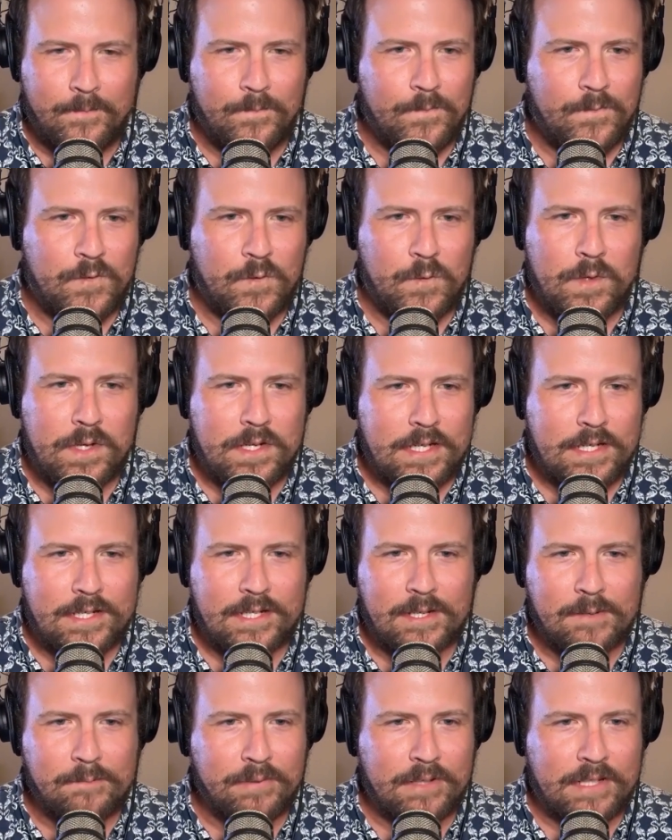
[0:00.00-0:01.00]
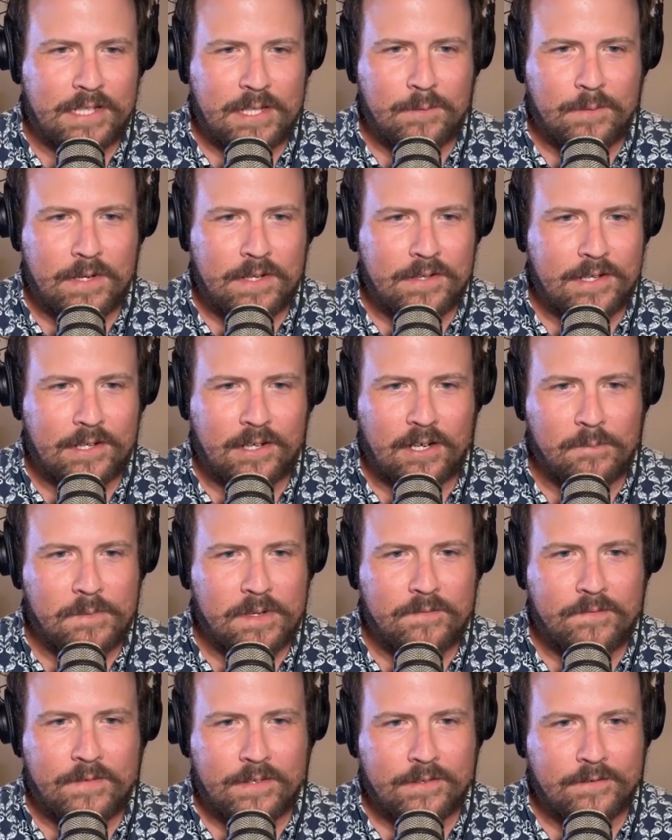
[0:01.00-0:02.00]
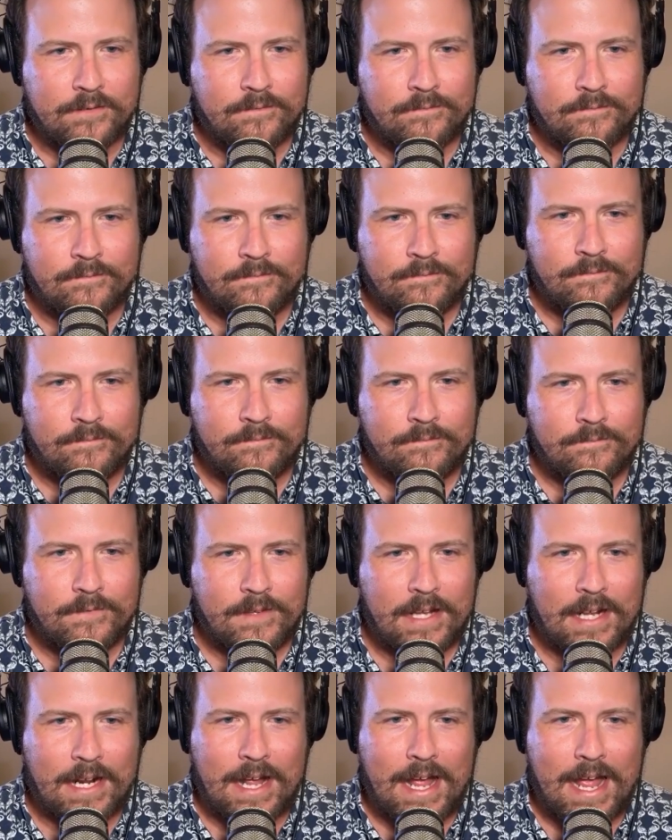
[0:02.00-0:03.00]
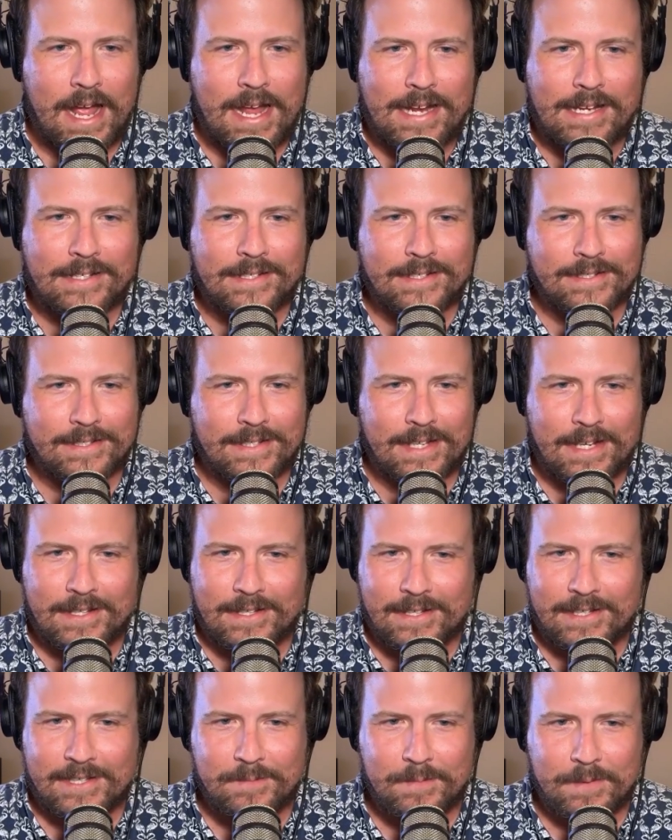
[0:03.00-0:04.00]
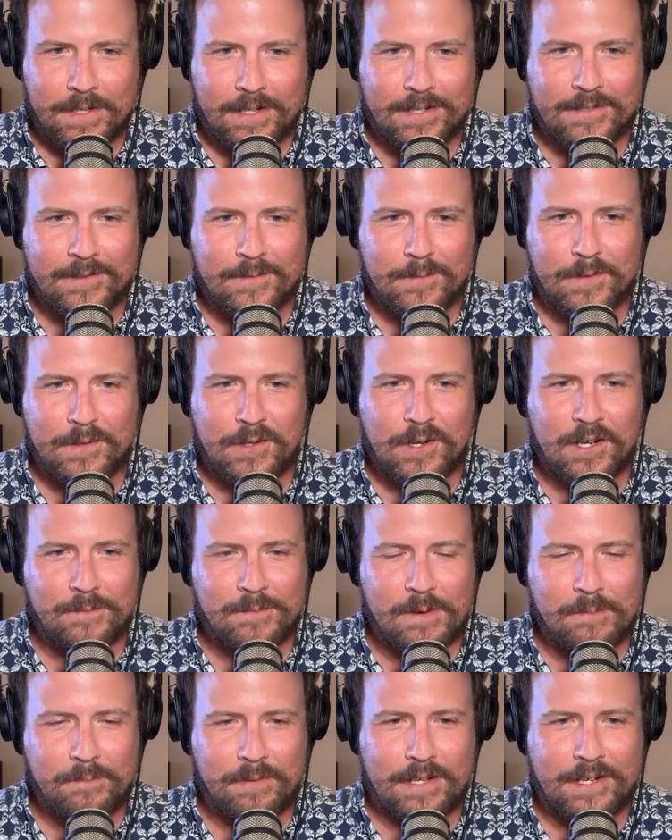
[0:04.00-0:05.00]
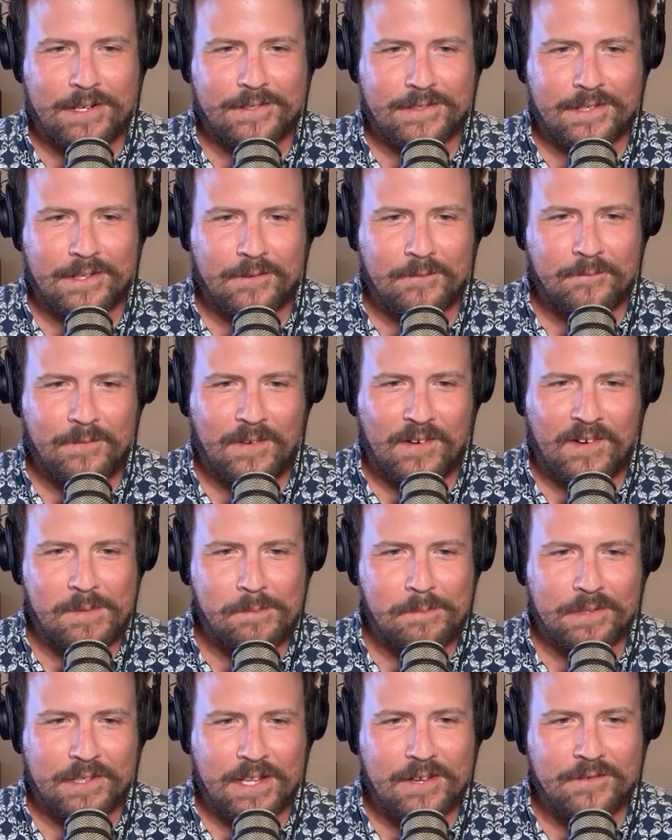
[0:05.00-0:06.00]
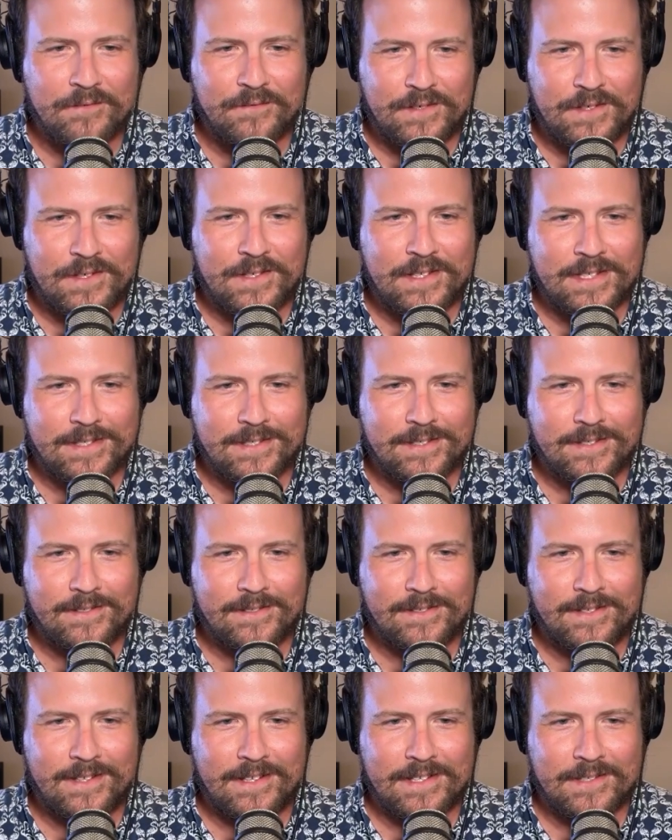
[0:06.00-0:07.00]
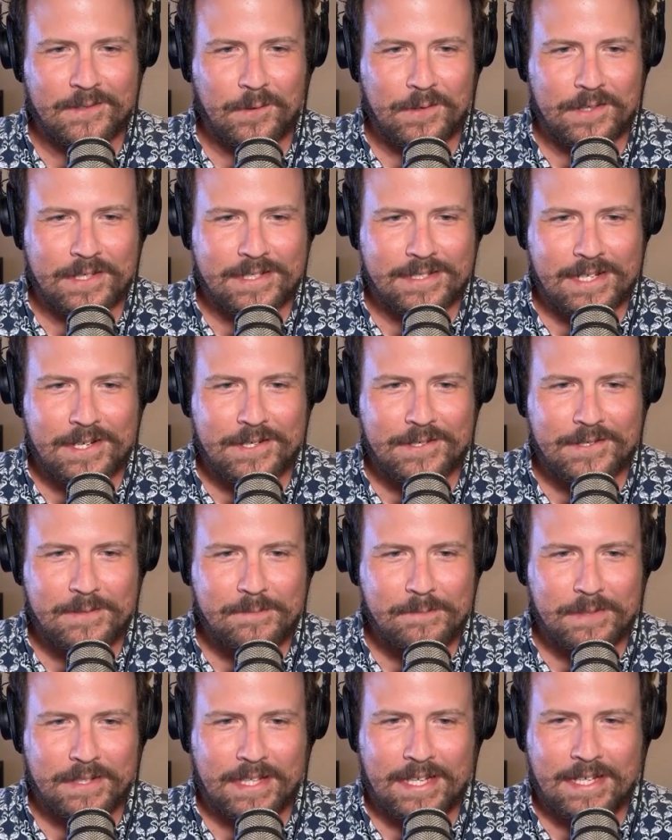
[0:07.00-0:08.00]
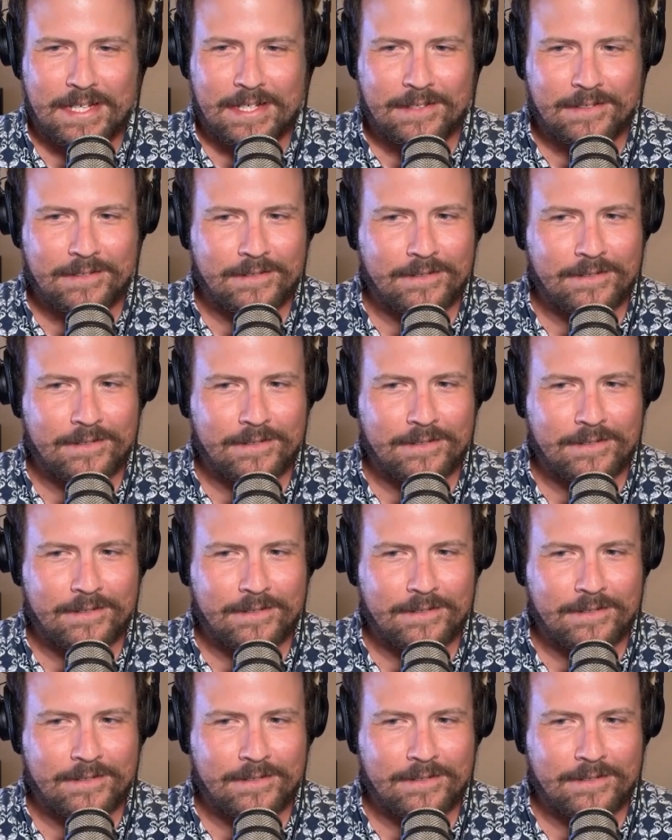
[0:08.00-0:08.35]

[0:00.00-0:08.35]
do we need to completely rethink our midfield? And I hate to say this because we're talking about players that are very beloved to this organization, but like,